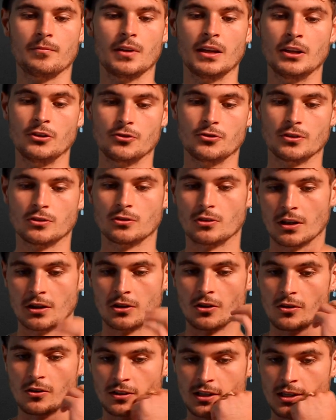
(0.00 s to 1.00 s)
Injury to their
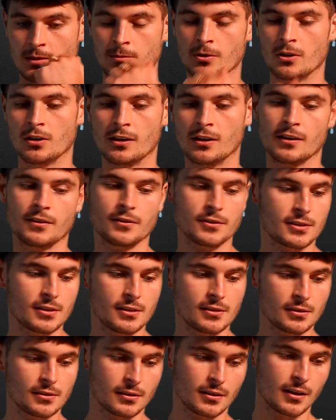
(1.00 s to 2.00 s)
goalkeeper early in the
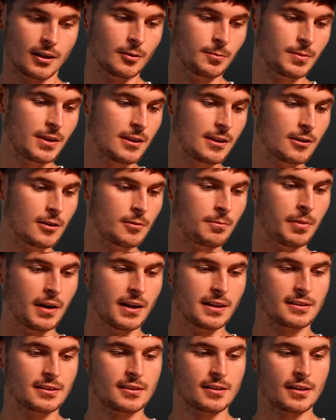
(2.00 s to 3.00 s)
season didn't help either,
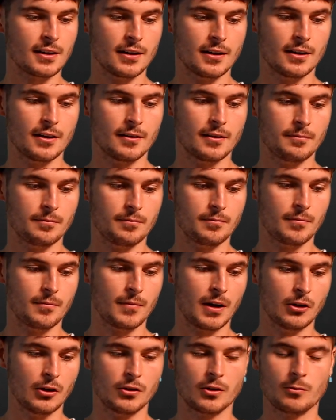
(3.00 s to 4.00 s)
but
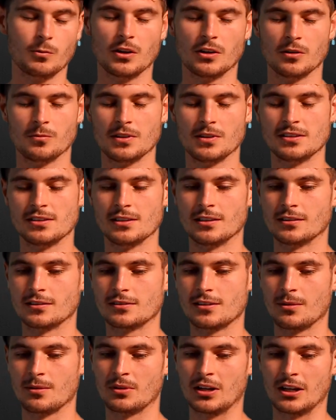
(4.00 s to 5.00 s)
I don't think we're going to be seeing the
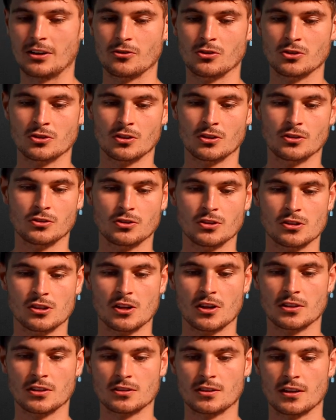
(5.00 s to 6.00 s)
same kind of results as
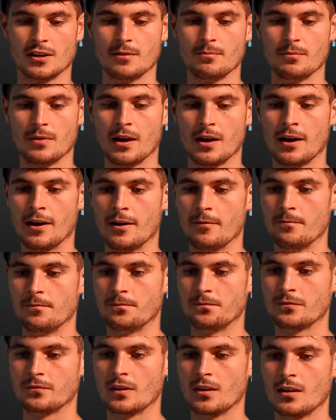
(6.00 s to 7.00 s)
last
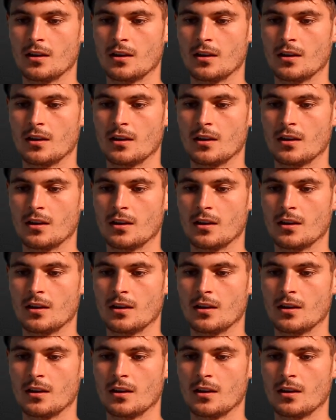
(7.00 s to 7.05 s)
time.